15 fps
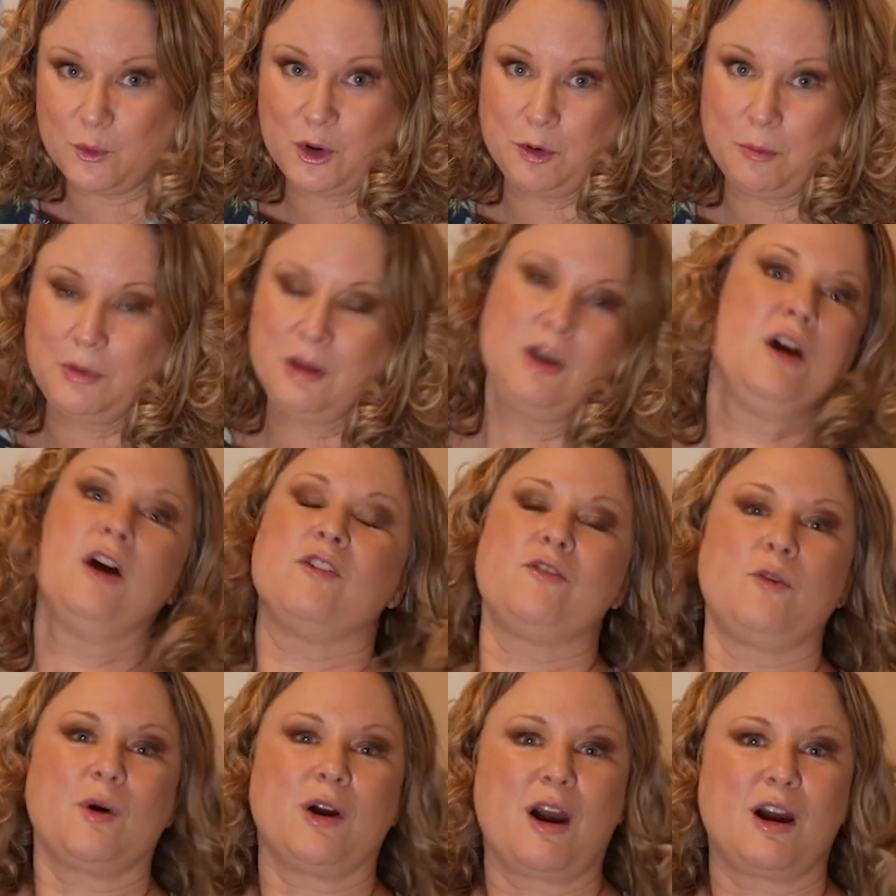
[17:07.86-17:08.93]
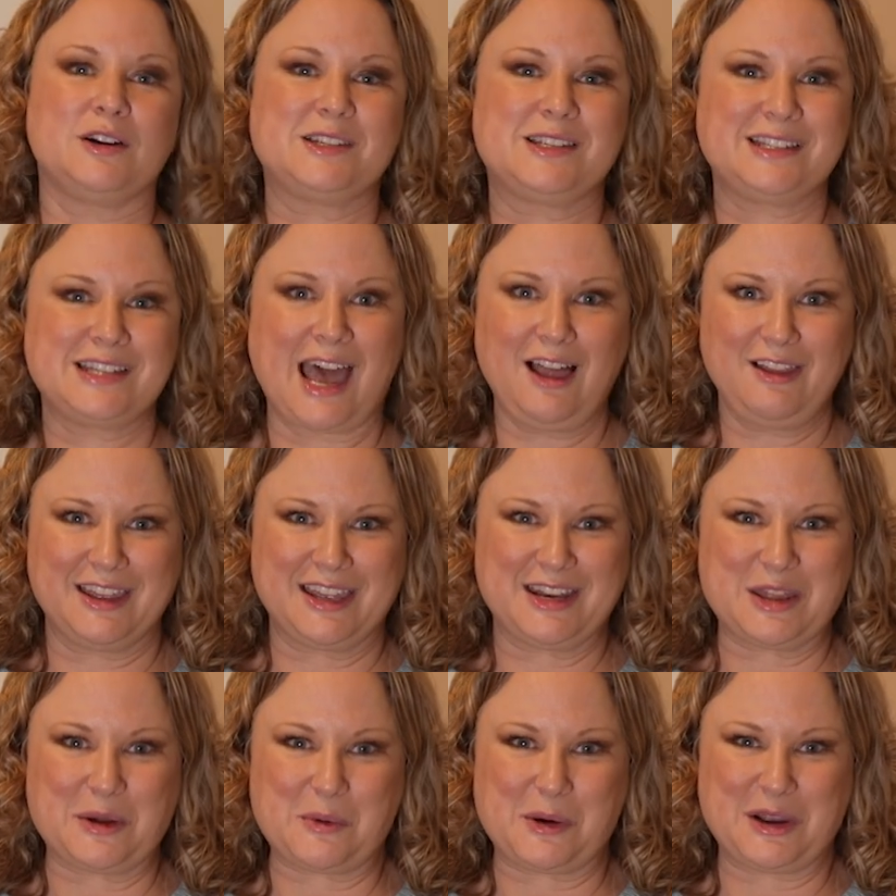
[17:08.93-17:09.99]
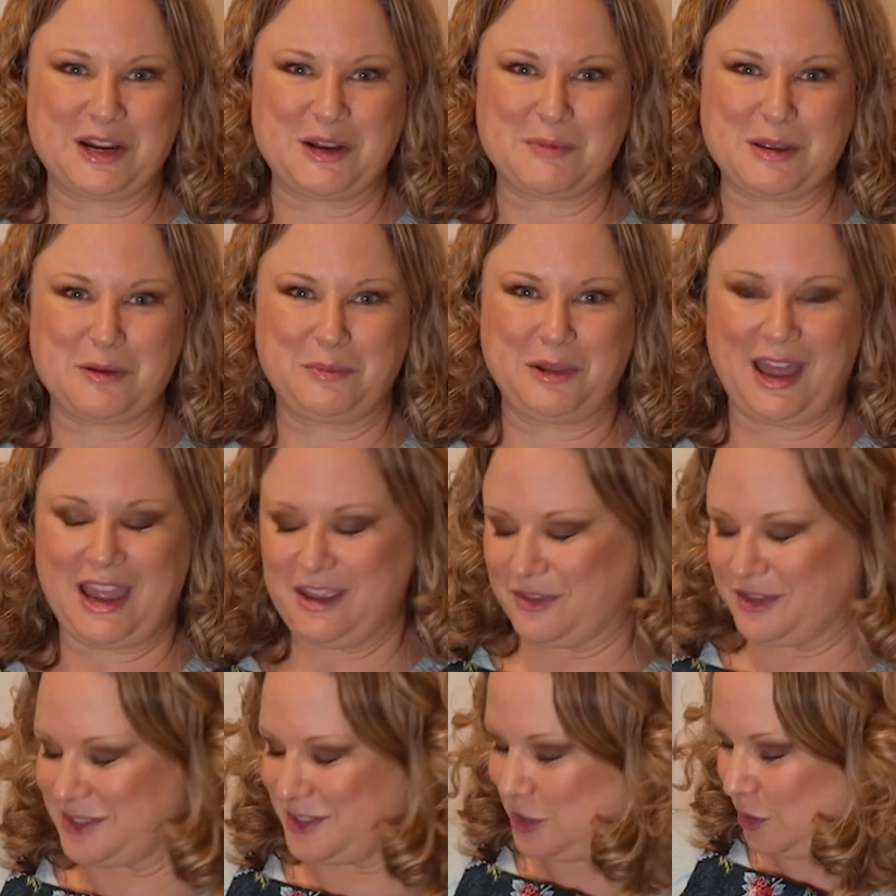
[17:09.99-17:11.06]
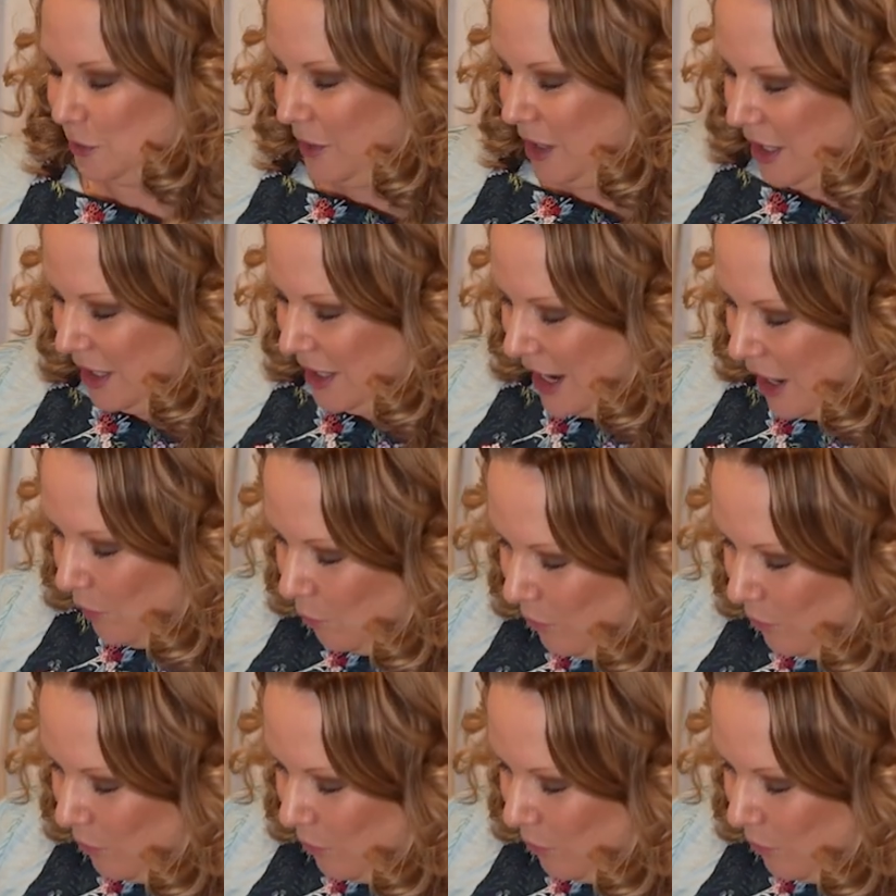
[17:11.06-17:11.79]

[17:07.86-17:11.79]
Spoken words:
room for our salad that we're gonna be applying this to. Now,